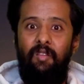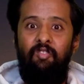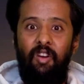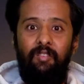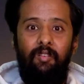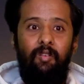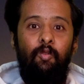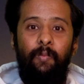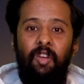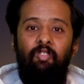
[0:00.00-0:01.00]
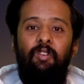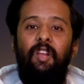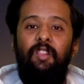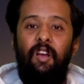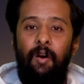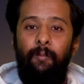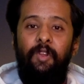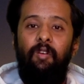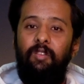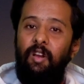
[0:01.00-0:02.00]
just to make sure that the
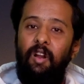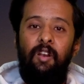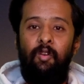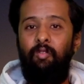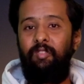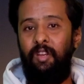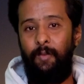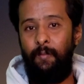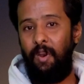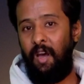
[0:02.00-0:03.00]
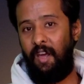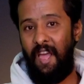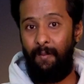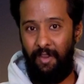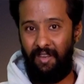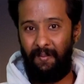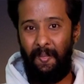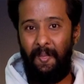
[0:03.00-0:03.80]
company or the cult knows that people are helping